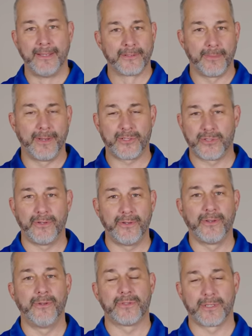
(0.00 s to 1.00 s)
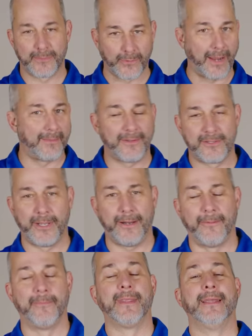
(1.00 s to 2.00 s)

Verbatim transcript: So make sure you subscribe to the channel.